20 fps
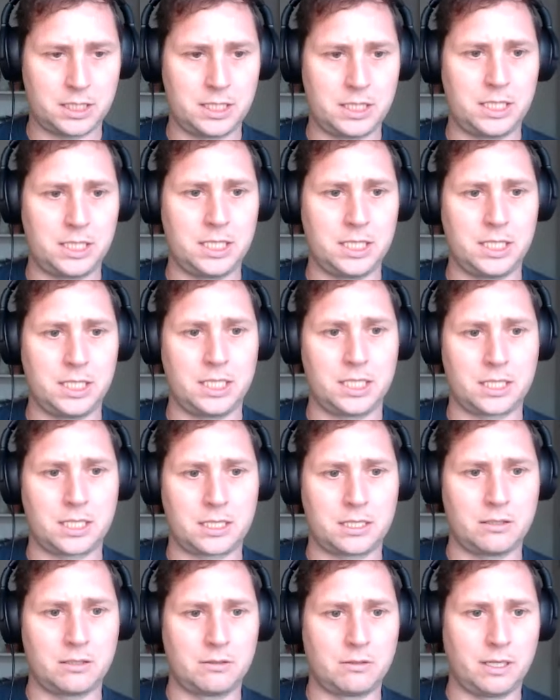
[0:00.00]
deck.
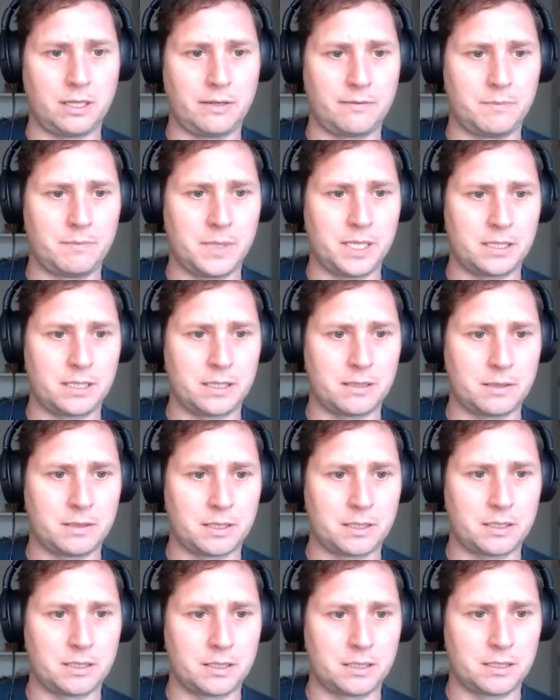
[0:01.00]
Oh, I've made
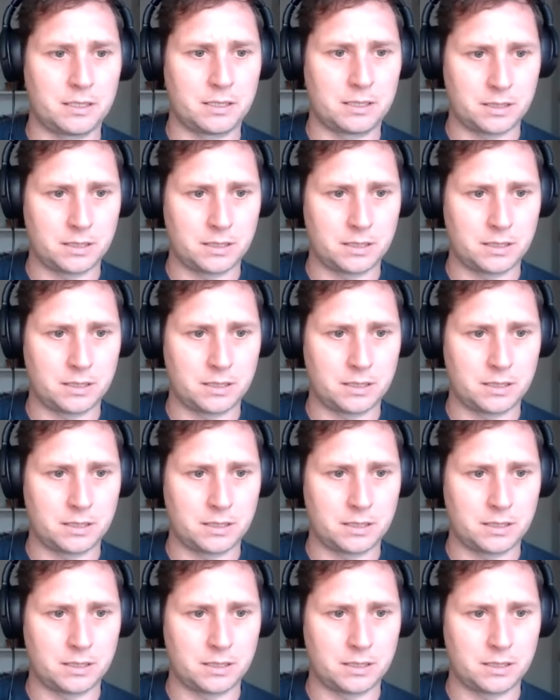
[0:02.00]
a.